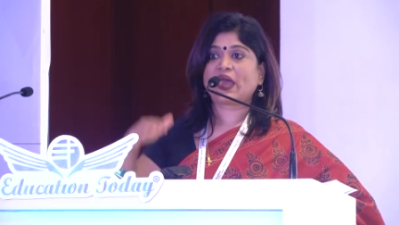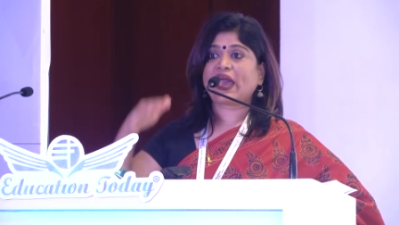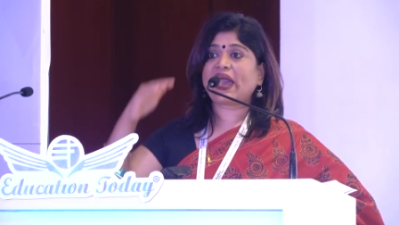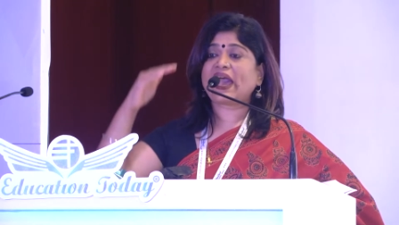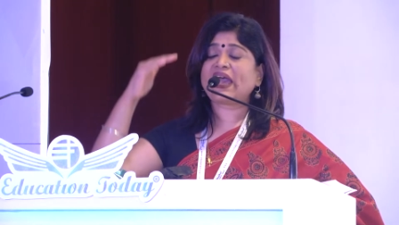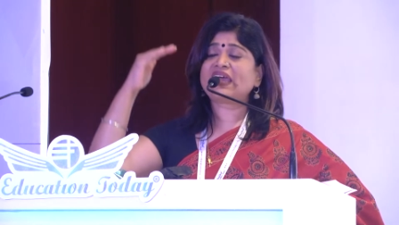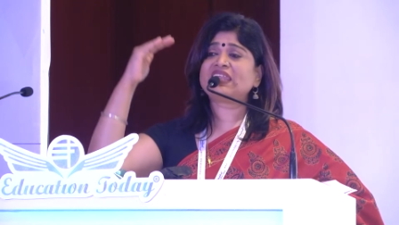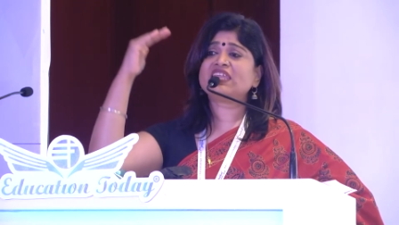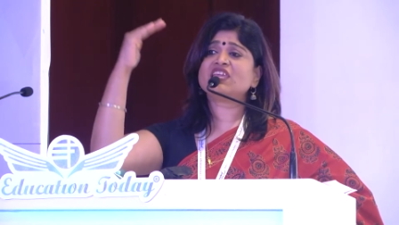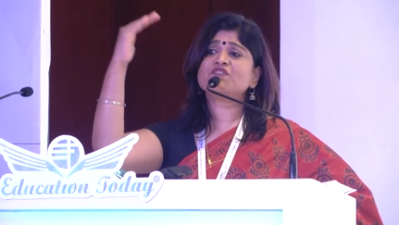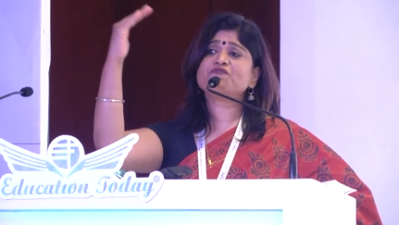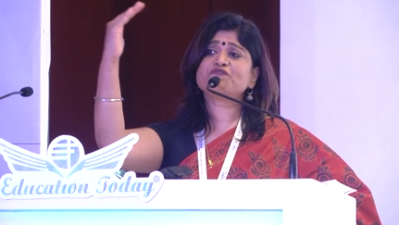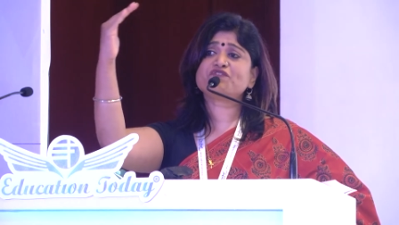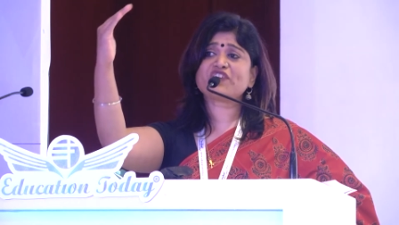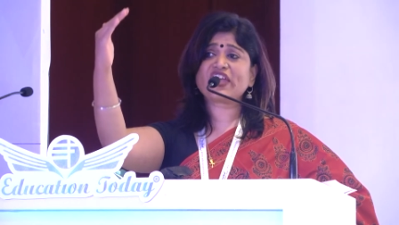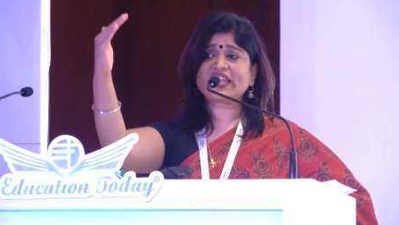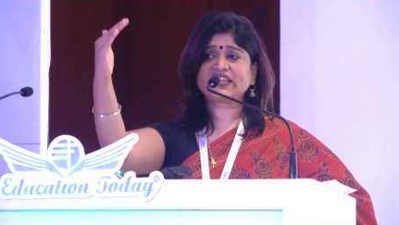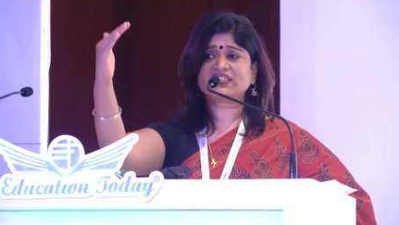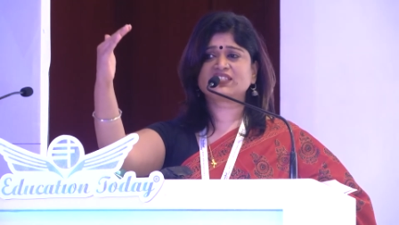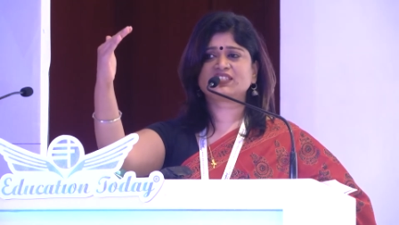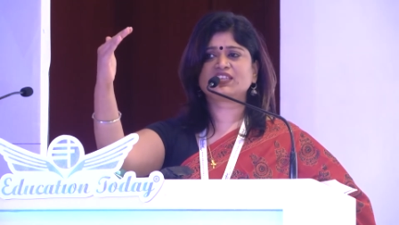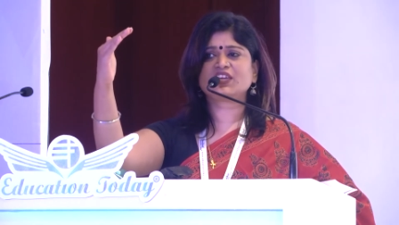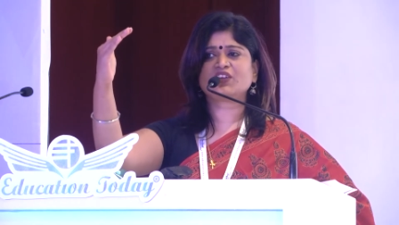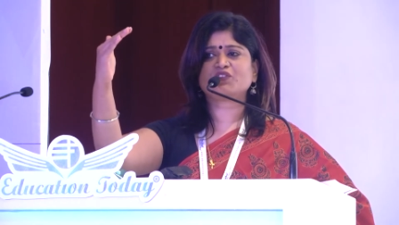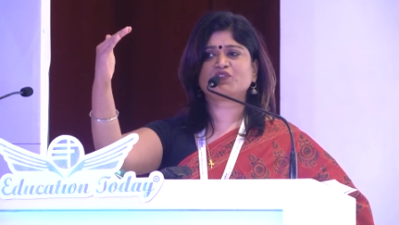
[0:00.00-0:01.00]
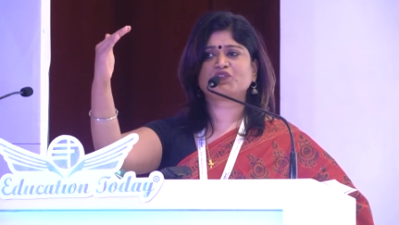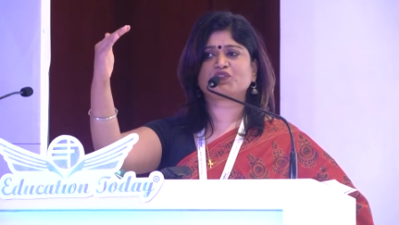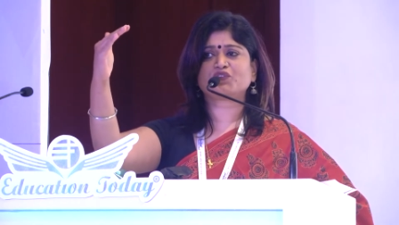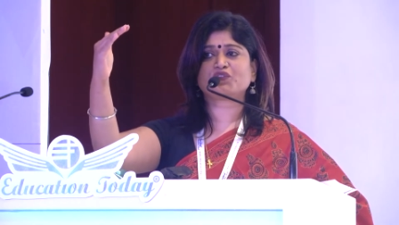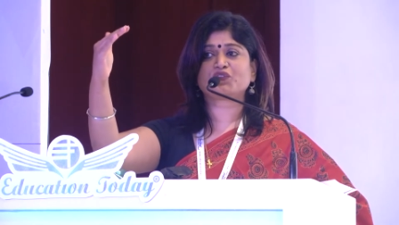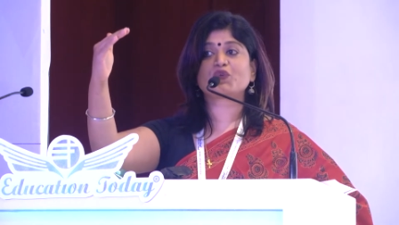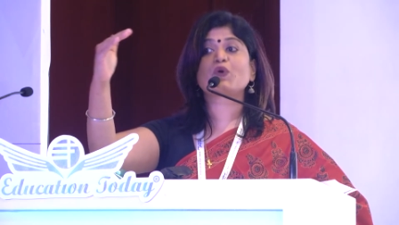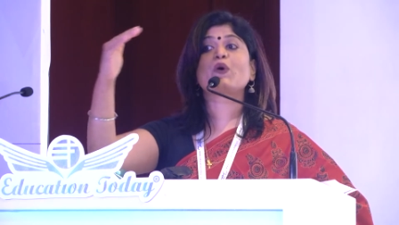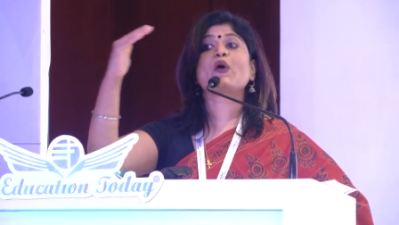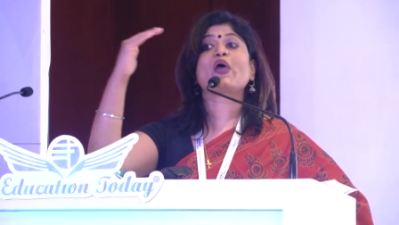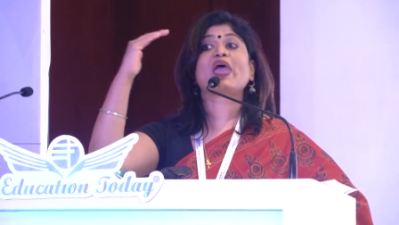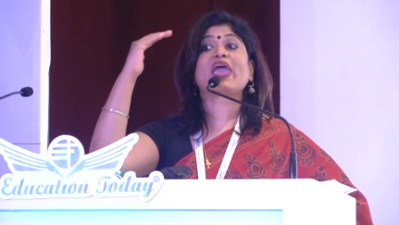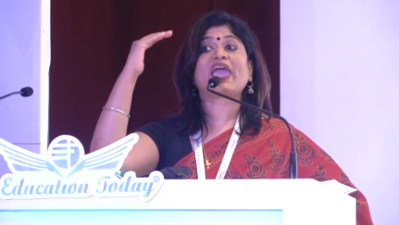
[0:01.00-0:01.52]
An
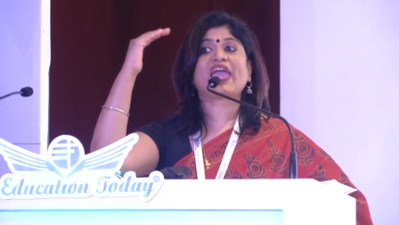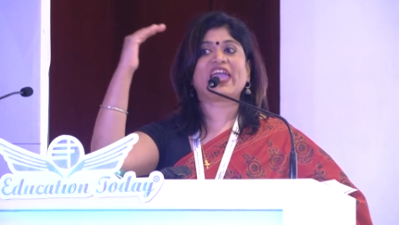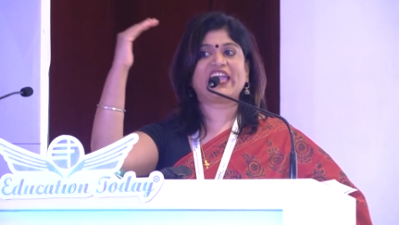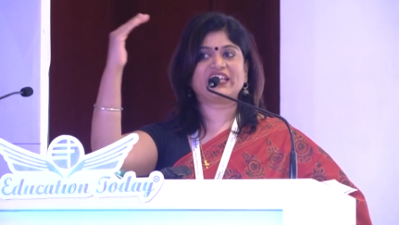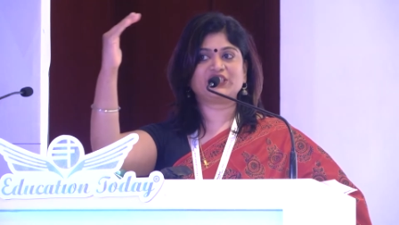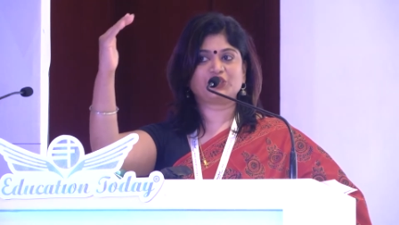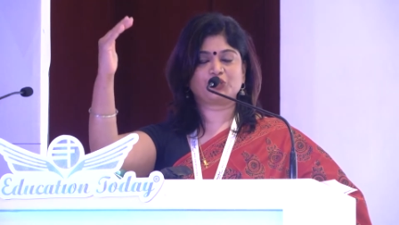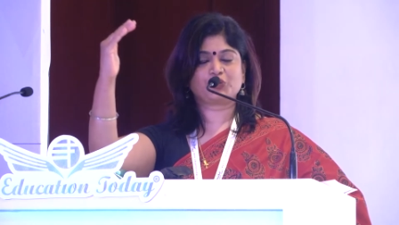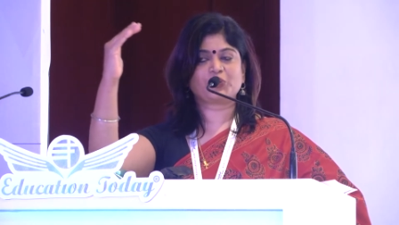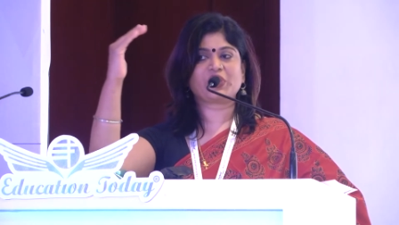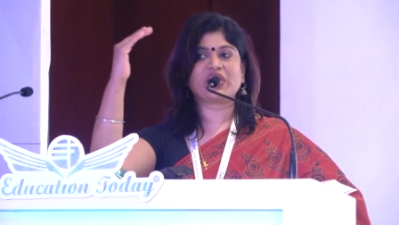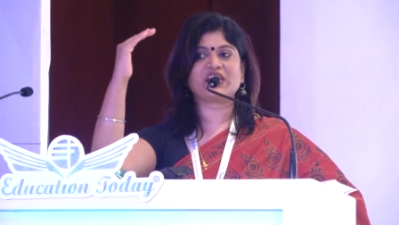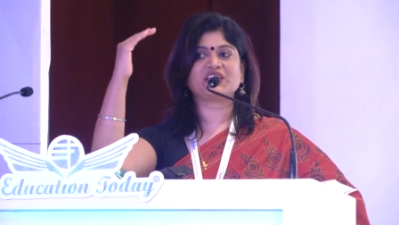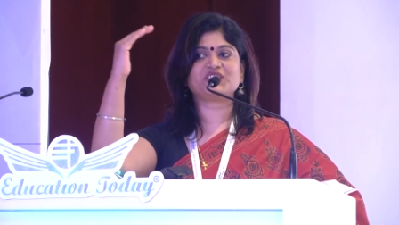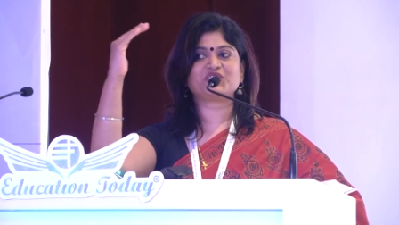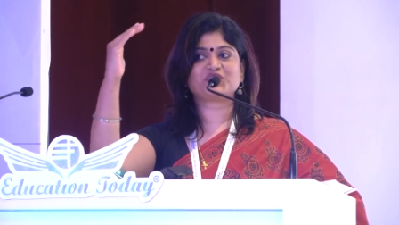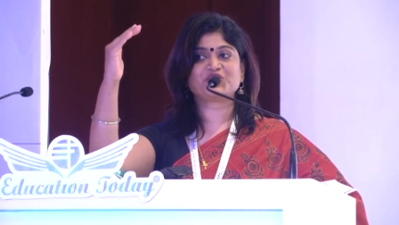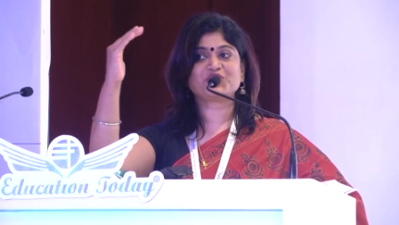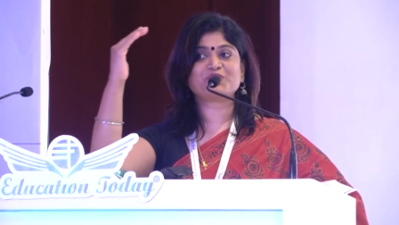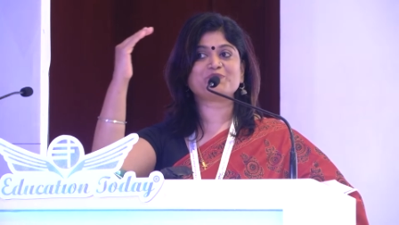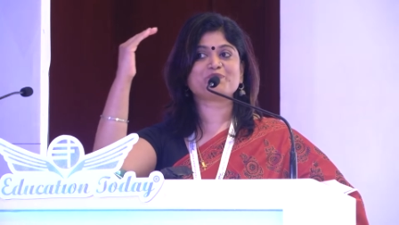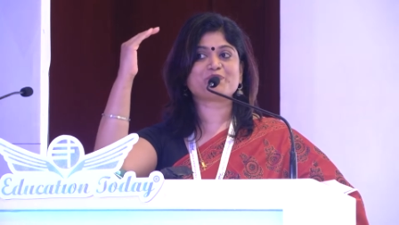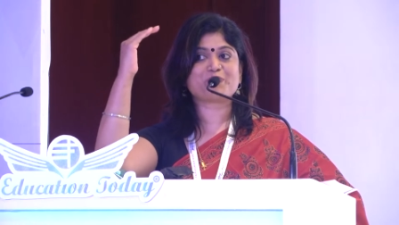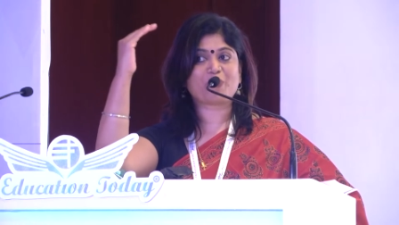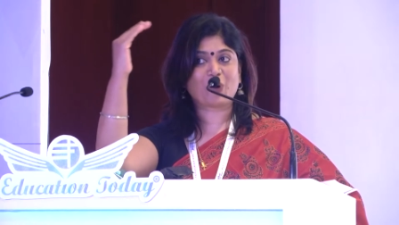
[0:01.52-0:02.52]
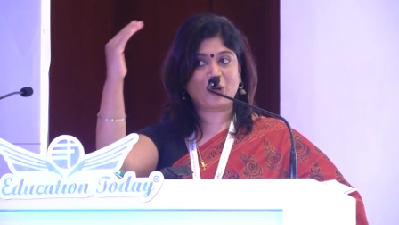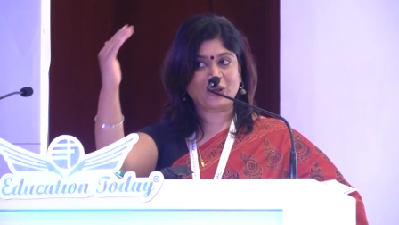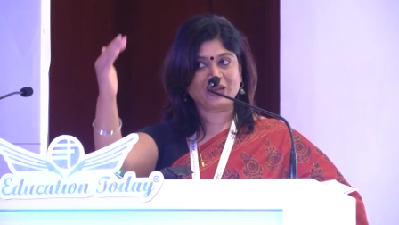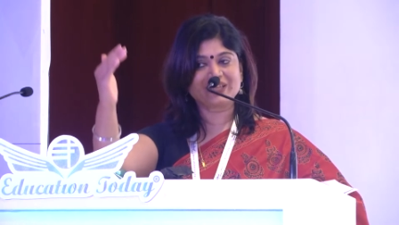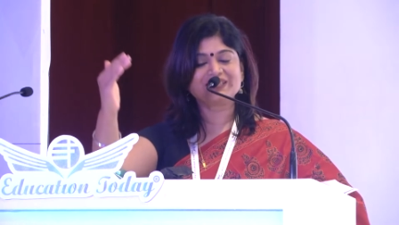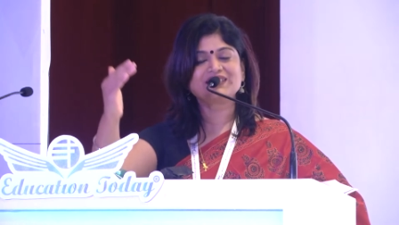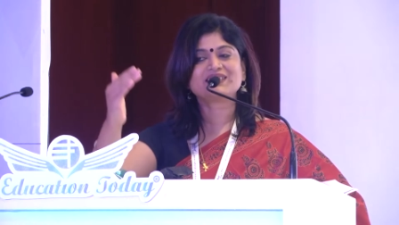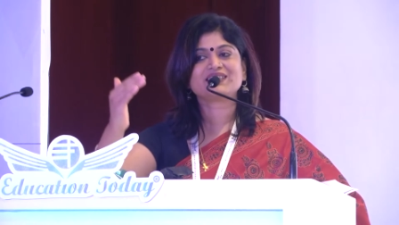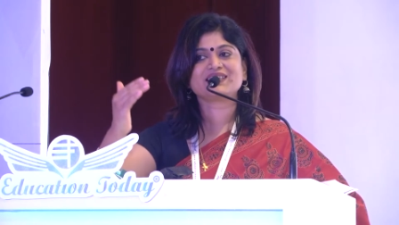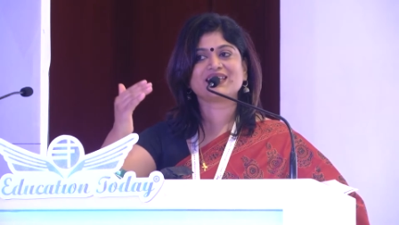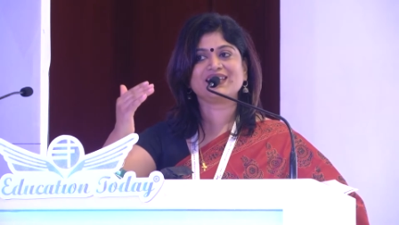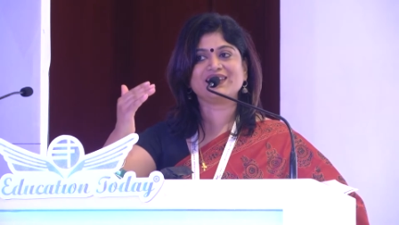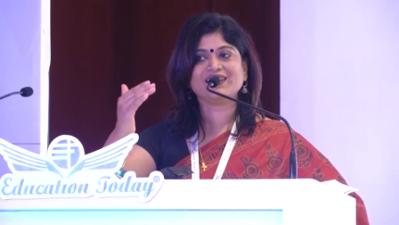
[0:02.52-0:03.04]
effective education
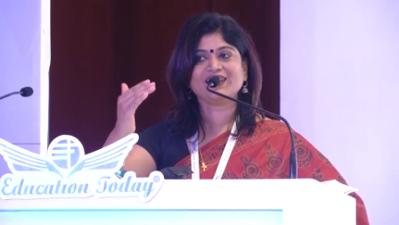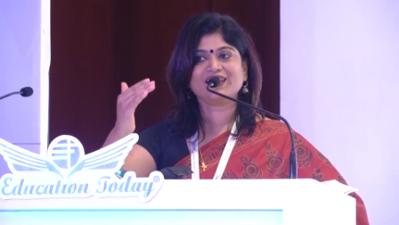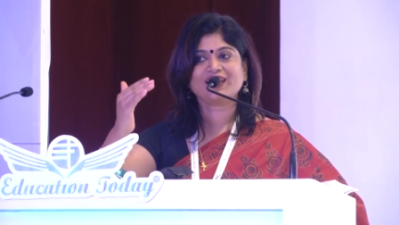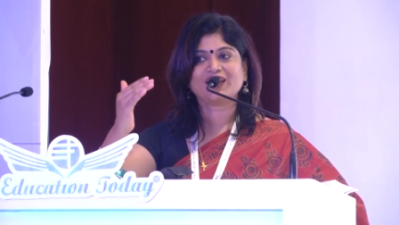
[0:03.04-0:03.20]
policy